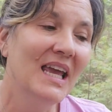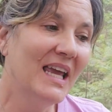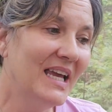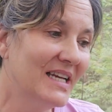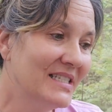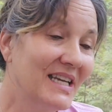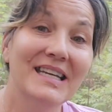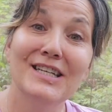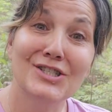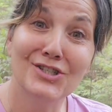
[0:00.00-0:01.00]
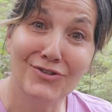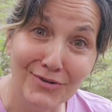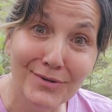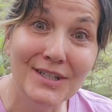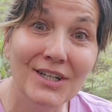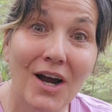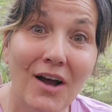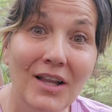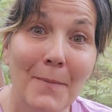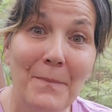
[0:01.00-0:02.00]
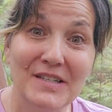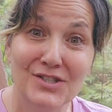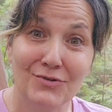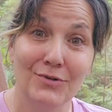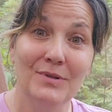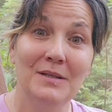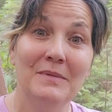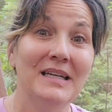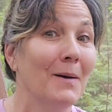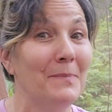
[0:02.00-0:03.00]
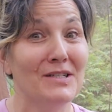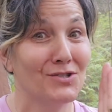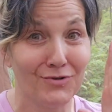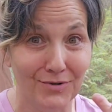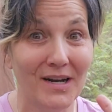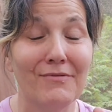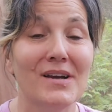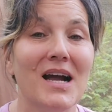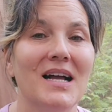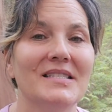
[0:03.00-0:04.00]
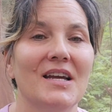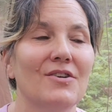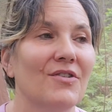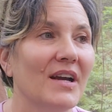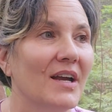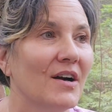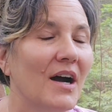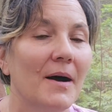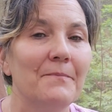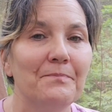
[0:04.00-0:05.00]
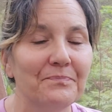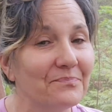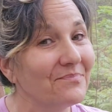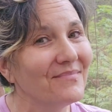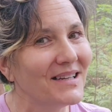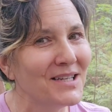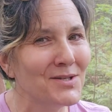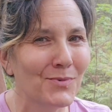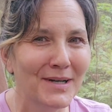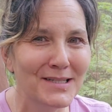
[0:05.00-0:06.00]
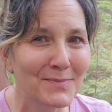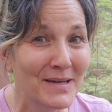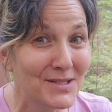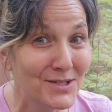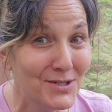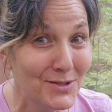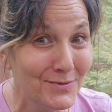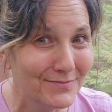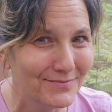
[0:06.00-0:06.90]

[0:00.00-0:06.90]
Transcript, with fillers: And it is screwing y'all up. It's screwing me up. It's screwing every content creator up. That's what it's meant to do.